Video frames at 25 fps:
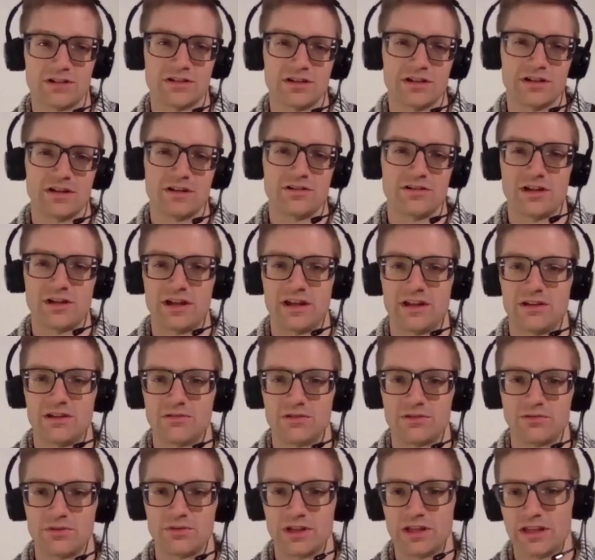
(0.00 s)
It's like, okay,
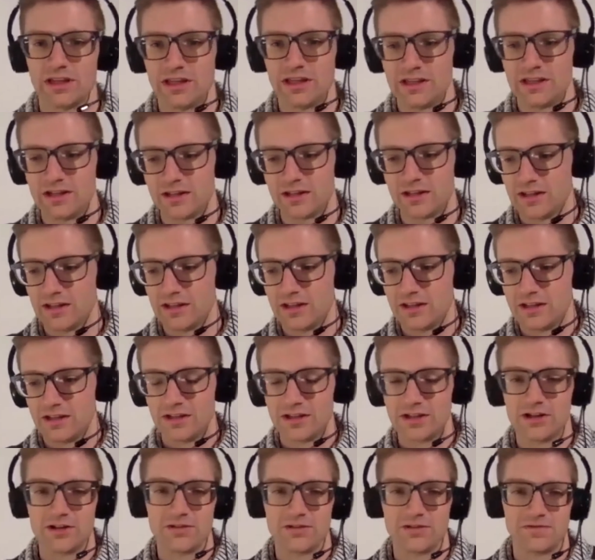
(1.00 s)
when we hit,
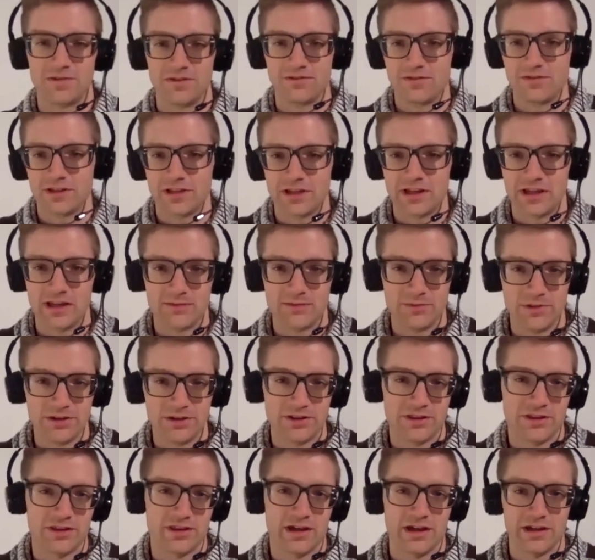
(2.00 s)
50K a
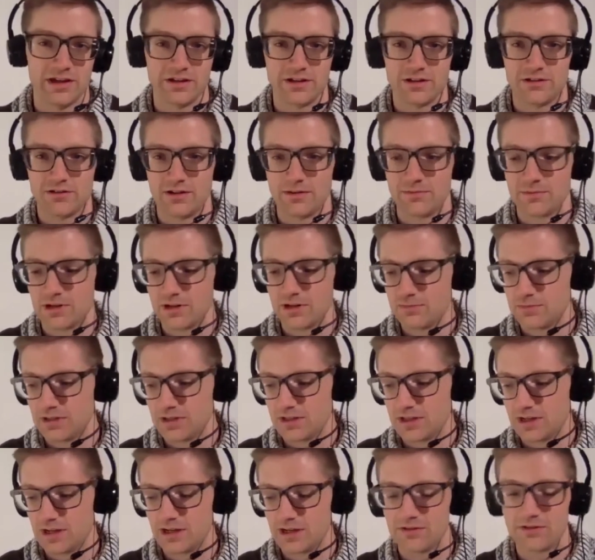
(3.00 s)
month, I know I'm going to
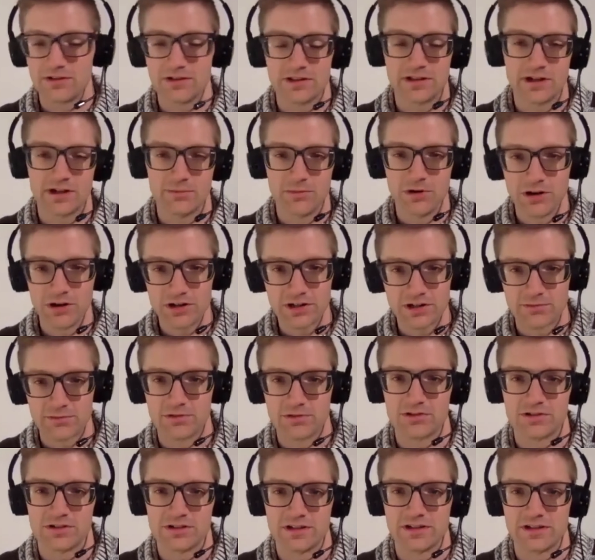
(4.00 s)
be hiring like a
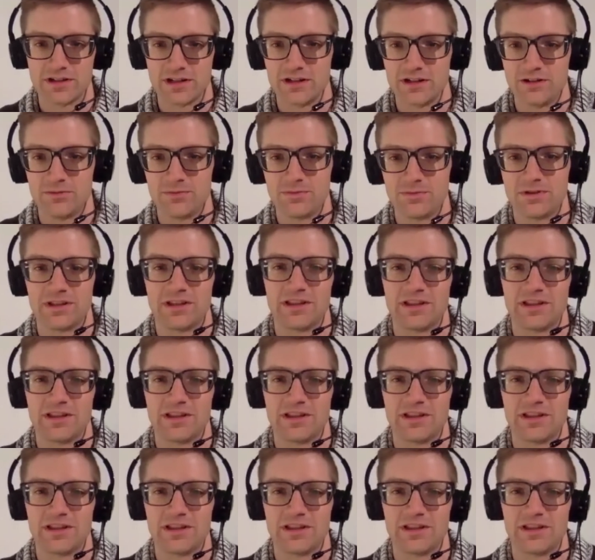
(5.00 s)
marketing person to help.